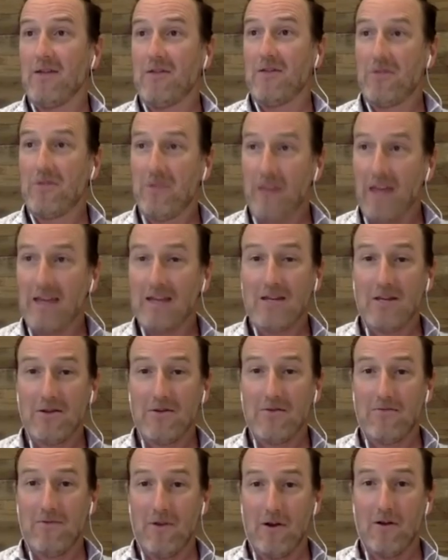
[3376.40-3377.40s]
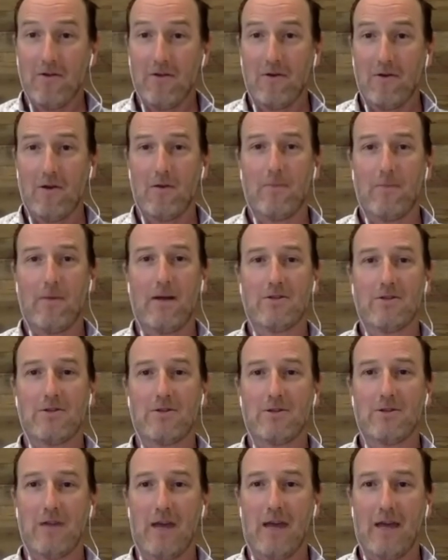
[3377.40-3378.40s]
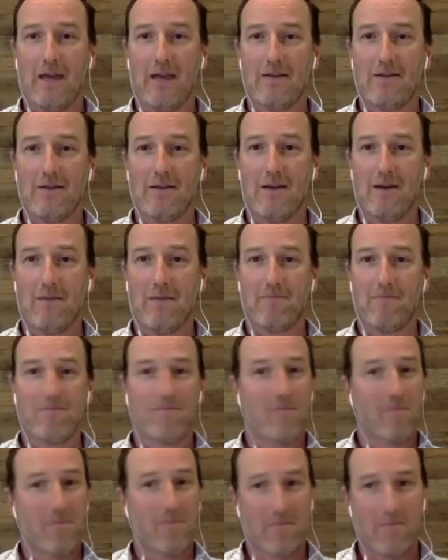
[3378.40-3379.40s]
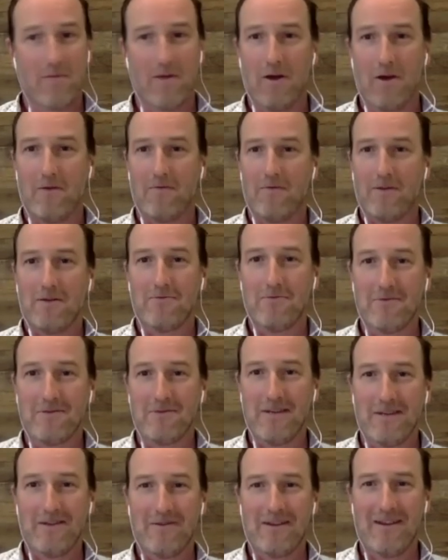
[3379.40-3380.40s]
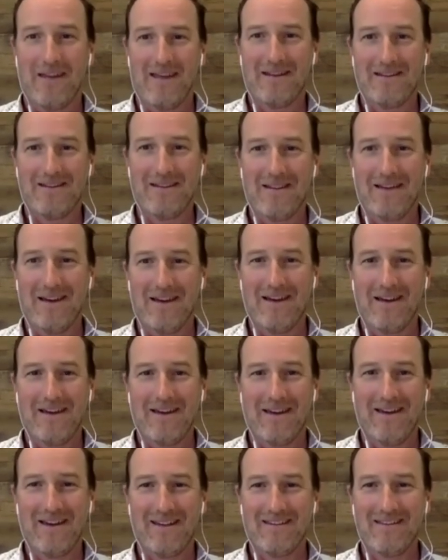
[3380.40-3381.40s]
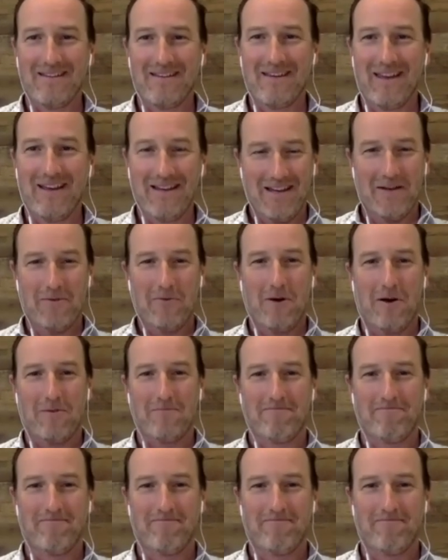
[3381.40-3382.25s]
Thank you very, very much, and hopefully we'll see you again in a little while.